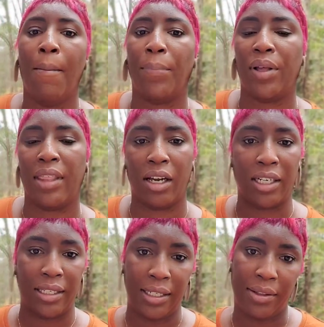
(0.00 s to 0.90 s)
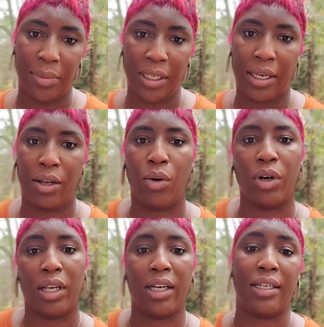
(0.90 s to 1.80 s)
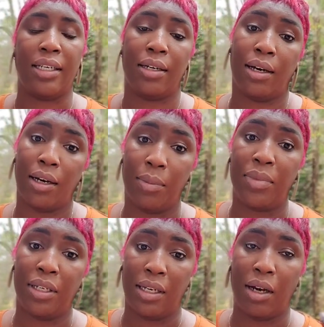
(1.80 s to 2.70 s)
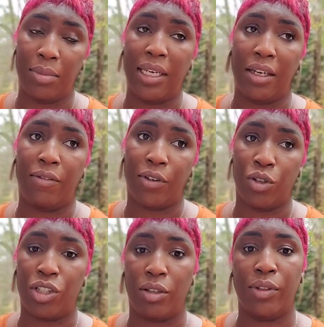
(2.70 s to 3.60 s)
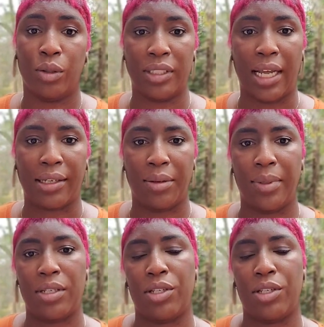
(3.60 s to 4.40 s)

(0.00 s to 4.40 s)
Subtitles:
but they're going to need them again, or they're going to need an updated version of those documents.